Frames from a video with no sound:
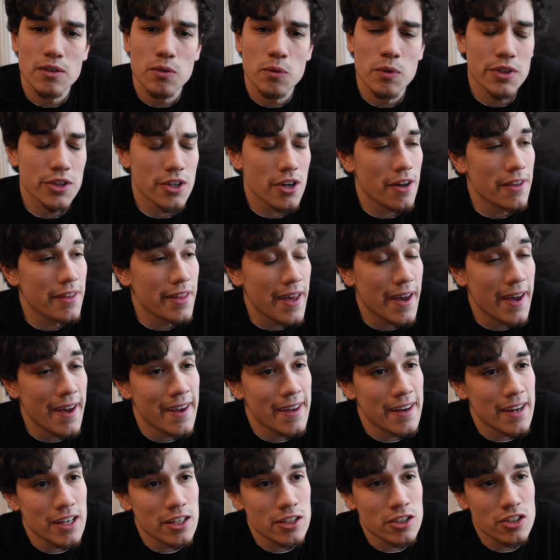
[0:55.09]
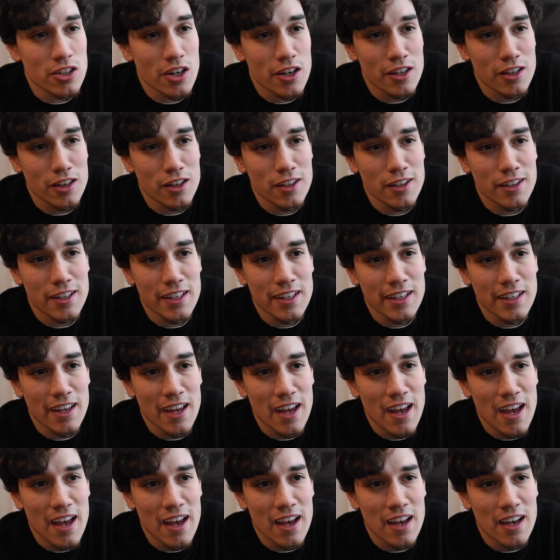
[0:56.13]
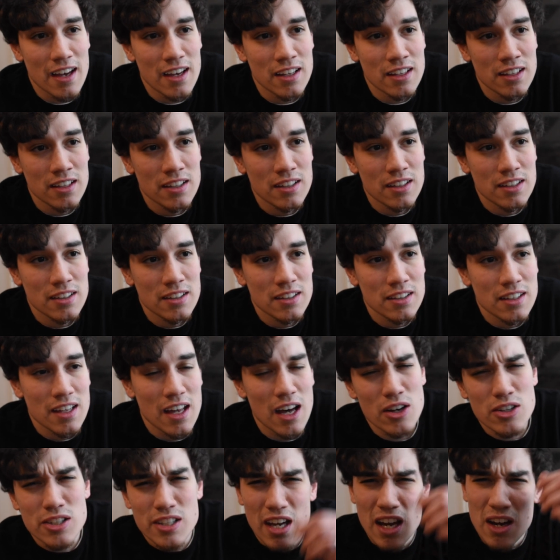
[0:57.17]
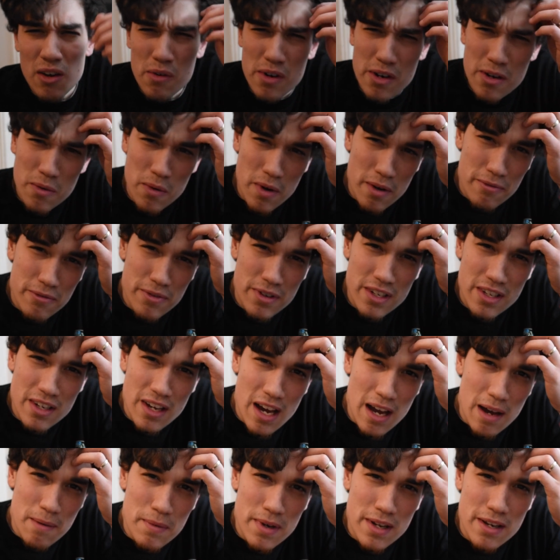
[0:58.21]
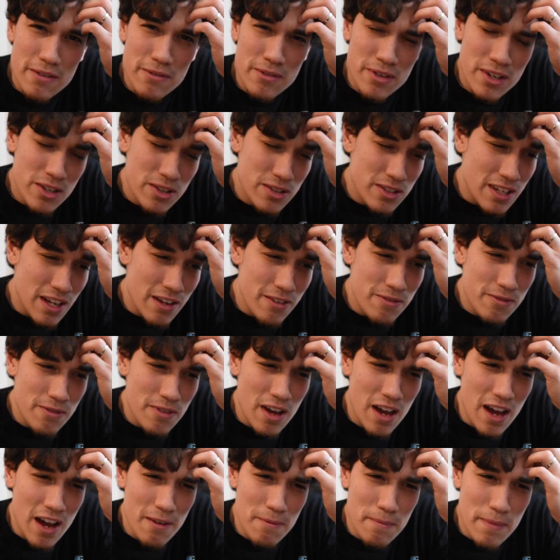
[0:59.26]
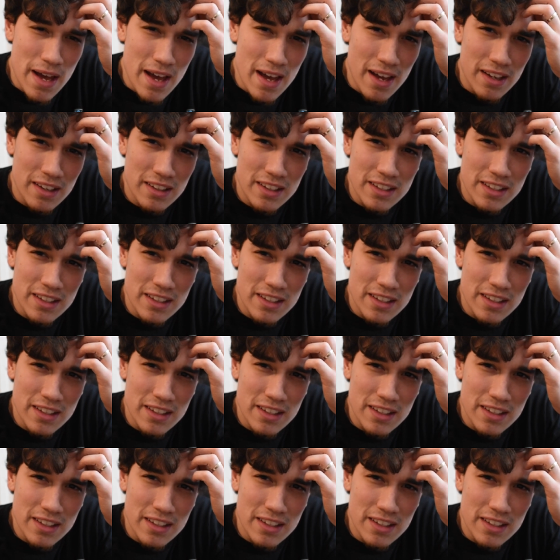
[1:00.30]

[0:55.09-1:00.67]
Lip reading: with all that, I started looking at, I was like, I wonder how many videos I'm at,